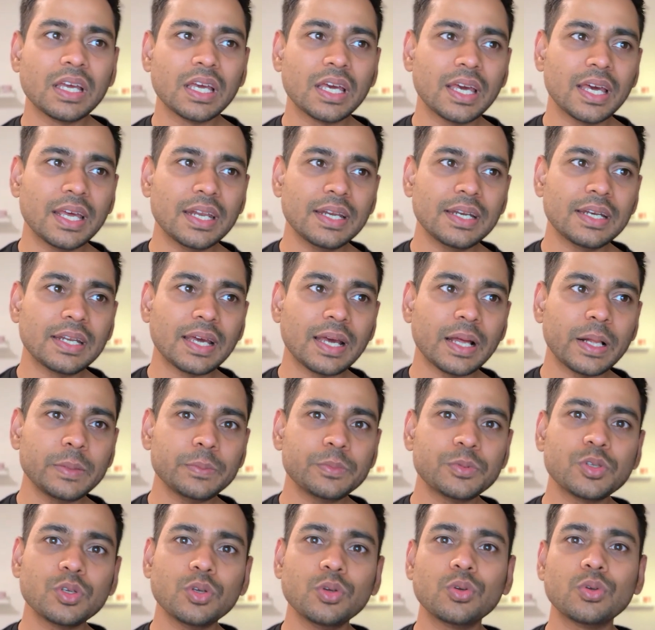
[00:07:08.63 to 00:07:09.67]
And it
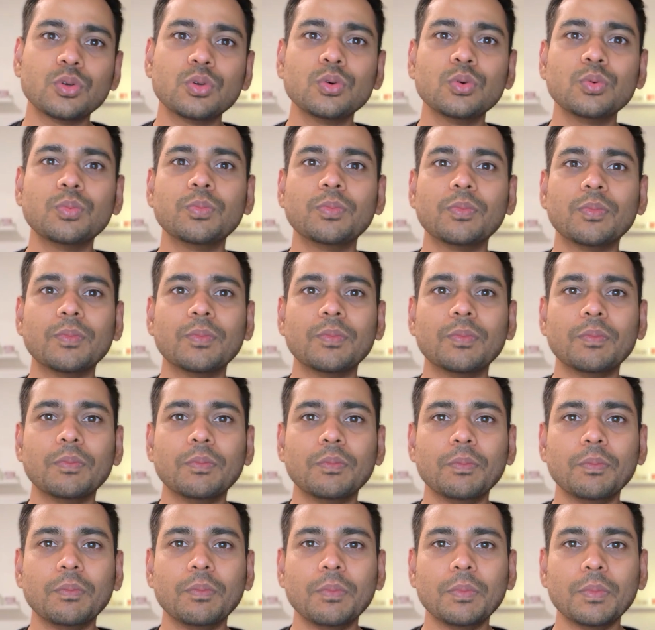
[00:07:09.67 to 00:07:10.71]
helps you to
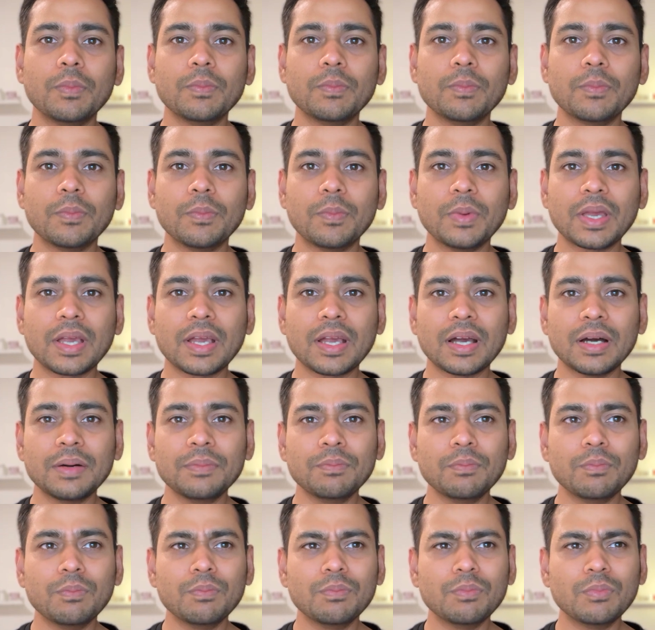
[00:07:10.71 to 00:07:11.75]
mm,
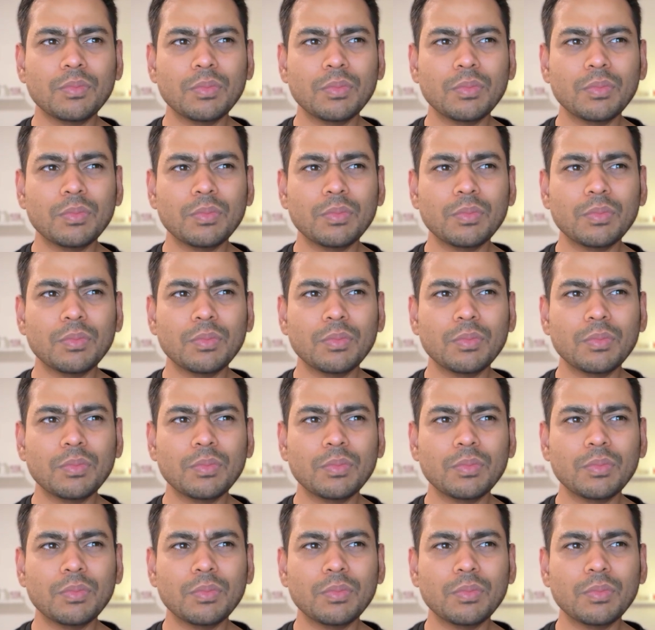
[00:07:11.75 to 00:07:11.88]
become